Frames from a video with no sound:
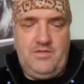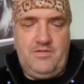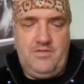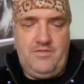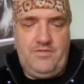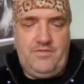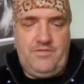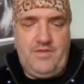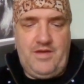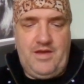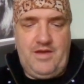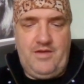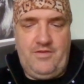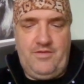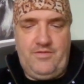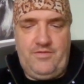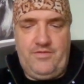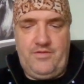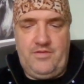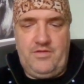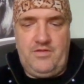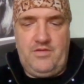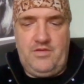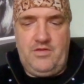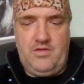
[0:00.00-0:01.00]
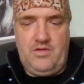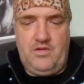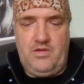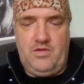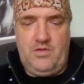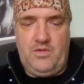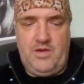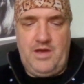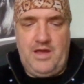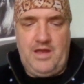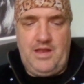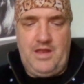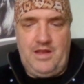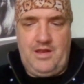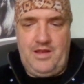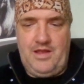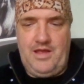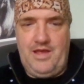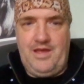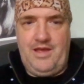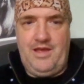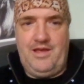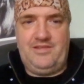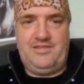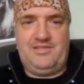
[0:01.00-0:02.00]
Fav
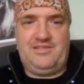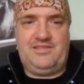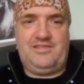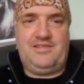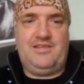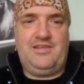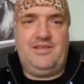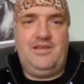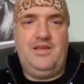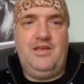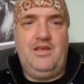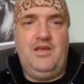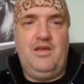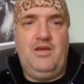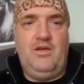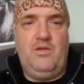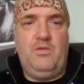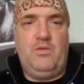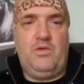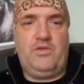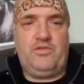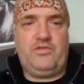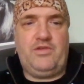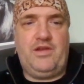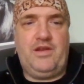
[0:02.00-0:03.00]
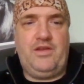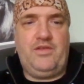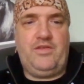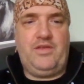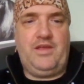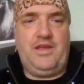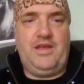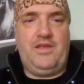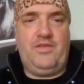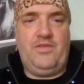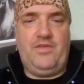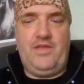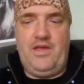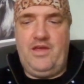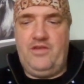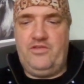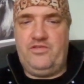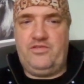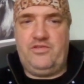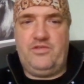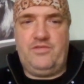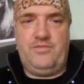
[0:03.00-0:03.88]
OLS. Was there anything in that?